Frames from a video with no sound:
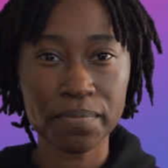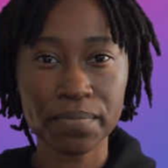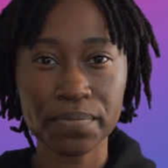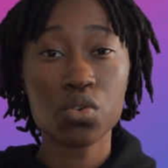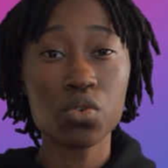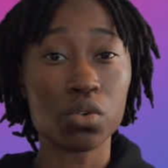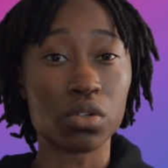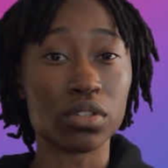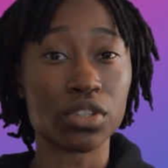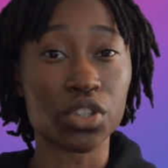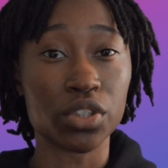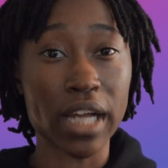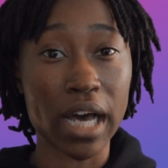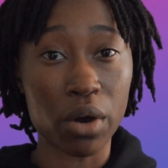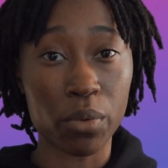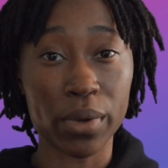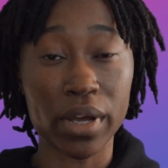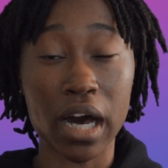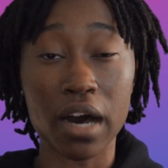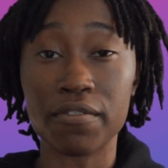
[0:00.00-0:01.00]
Cool, so now
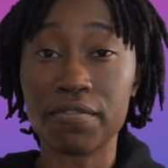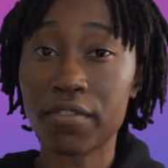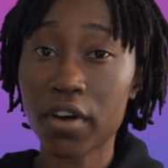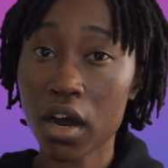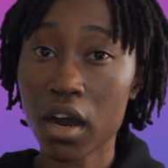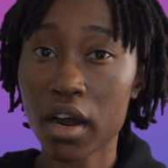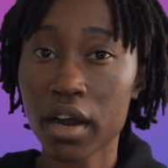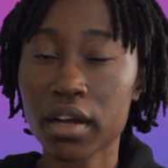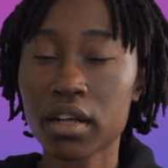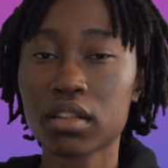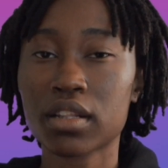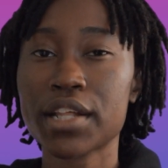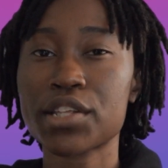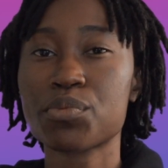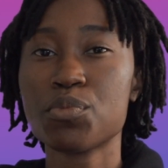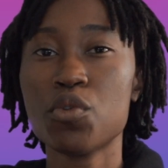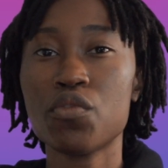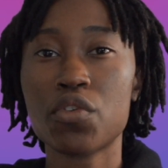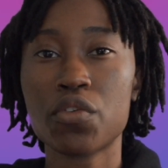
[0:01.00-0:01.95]
we got var, let's move